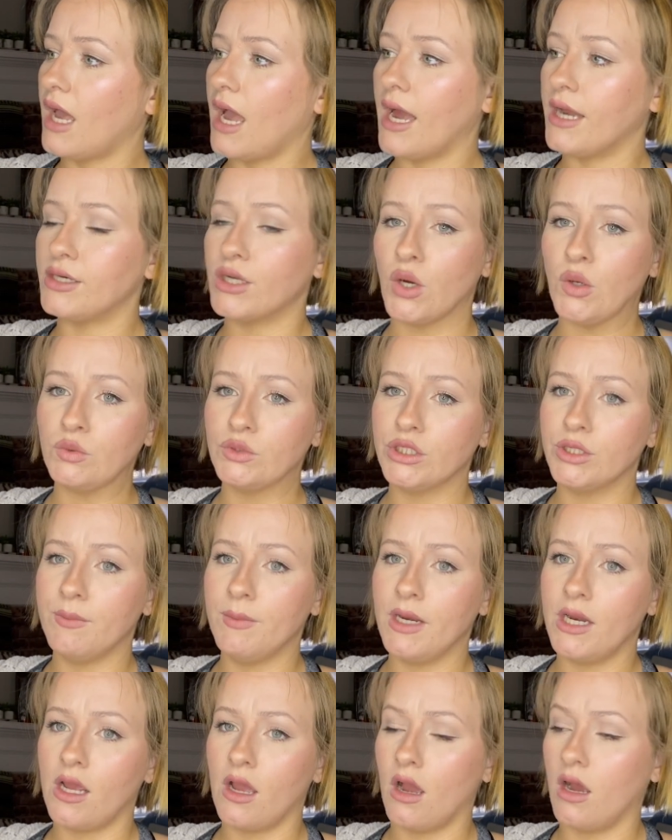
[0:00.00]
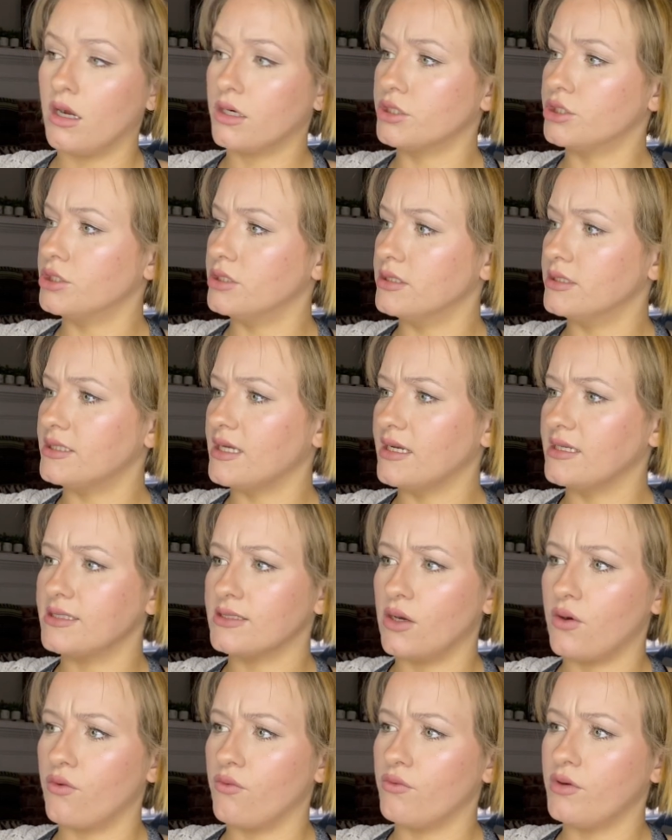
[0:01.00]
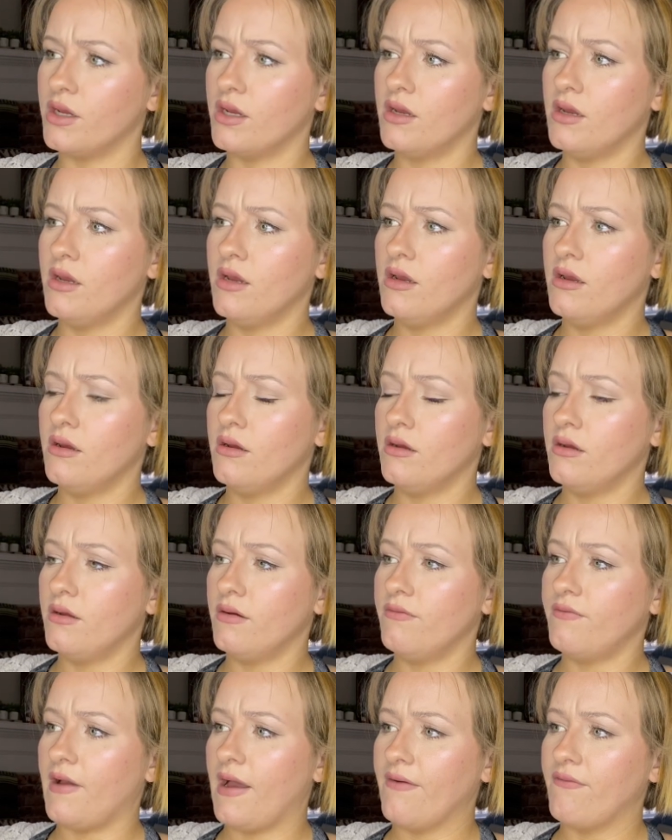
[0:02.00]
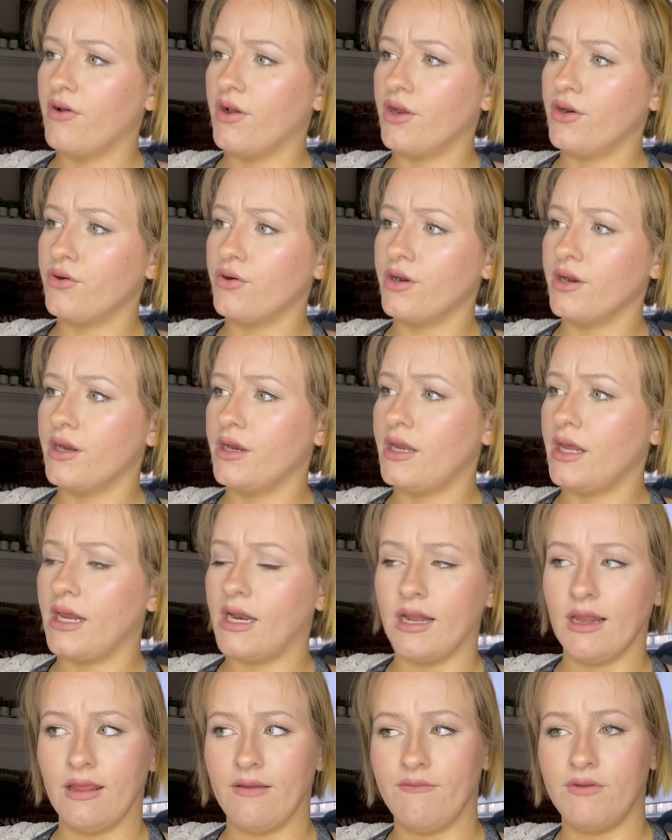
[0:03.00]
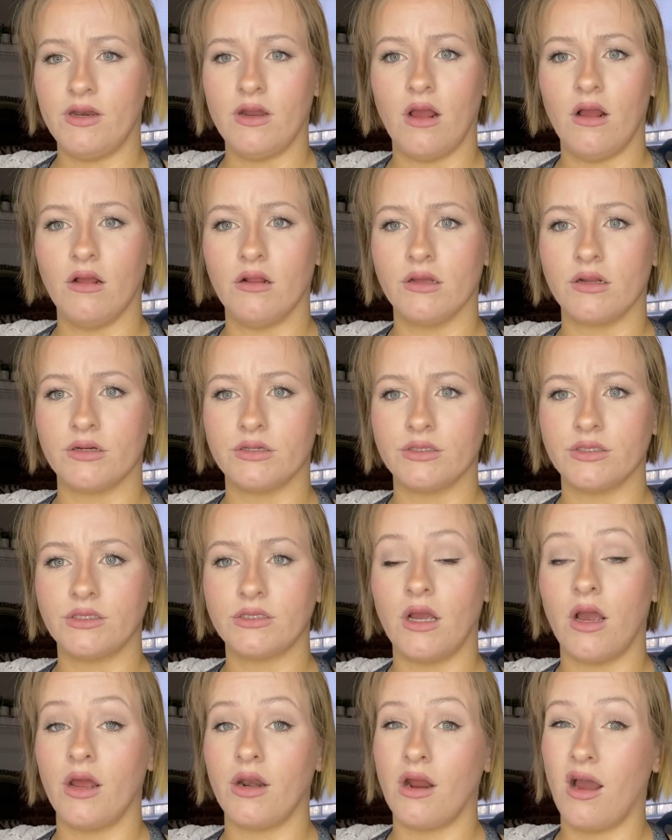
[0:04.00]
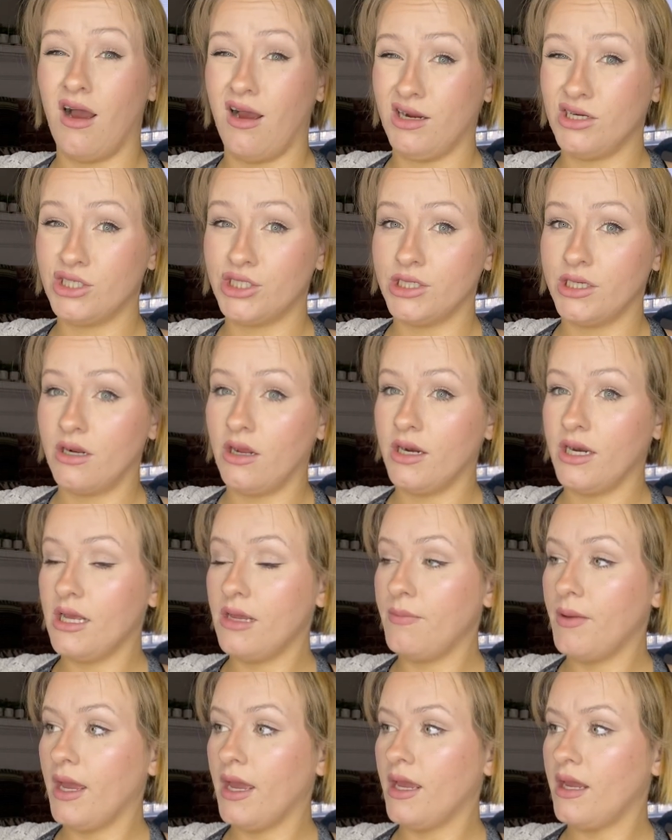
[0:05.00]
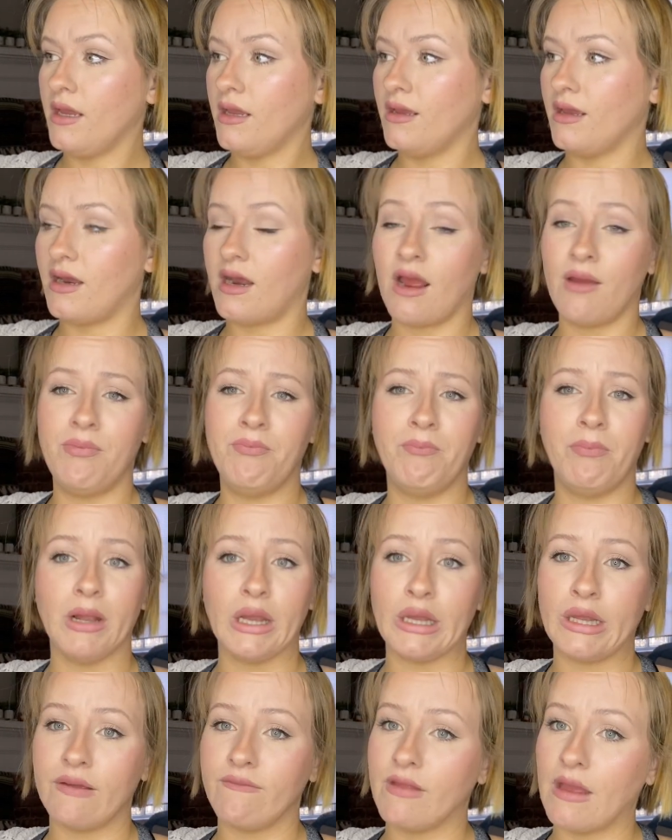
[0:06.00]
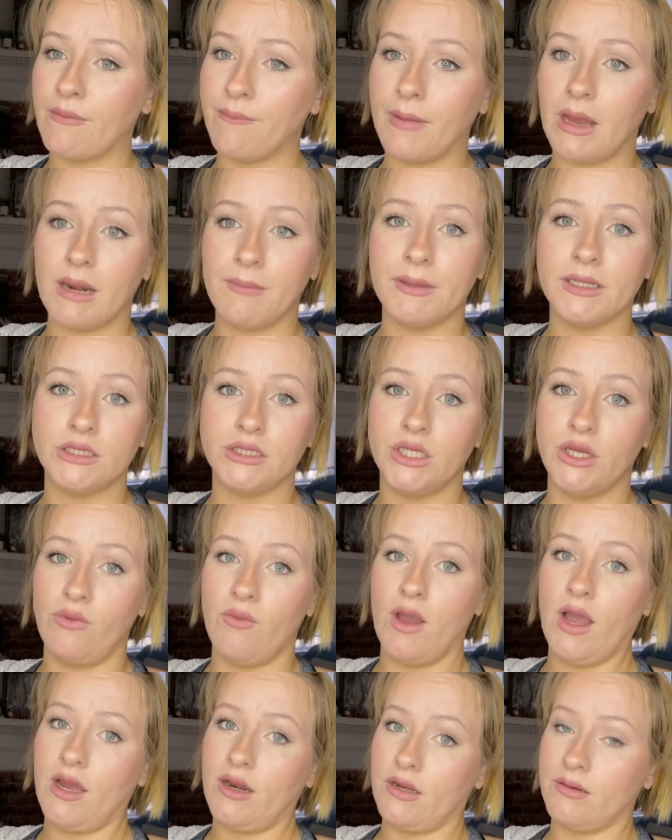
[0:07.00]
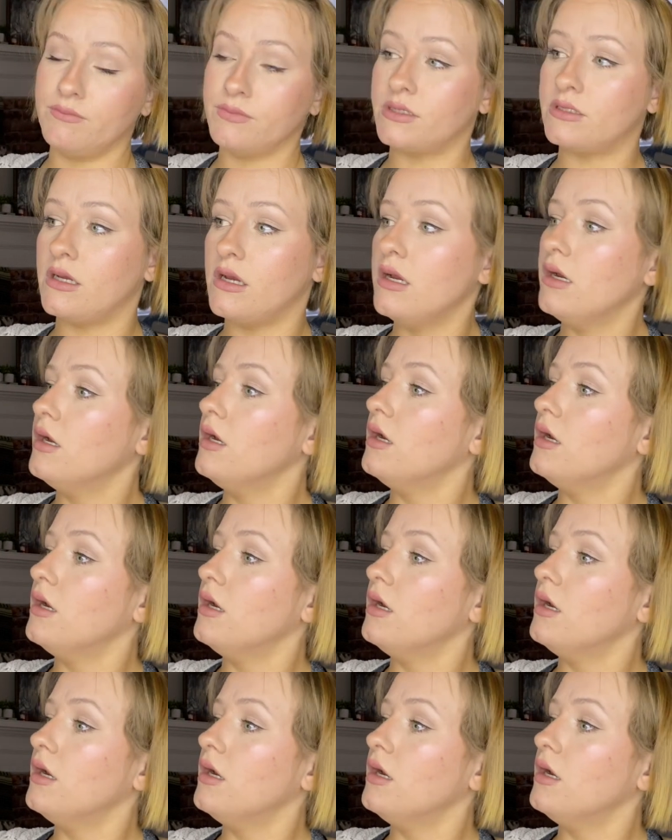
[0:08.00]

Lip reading: I don't do many auctions. I sold $511 on auction on eBay, and I believe that might have been 2 items.